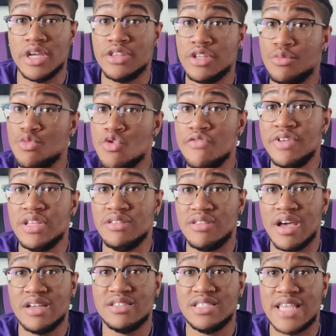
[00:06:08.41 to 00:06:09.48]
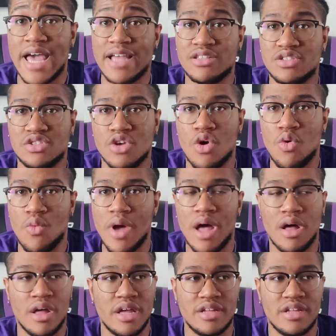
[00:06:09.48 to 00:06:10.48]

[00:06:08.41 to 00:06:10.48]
And the movie does that so well.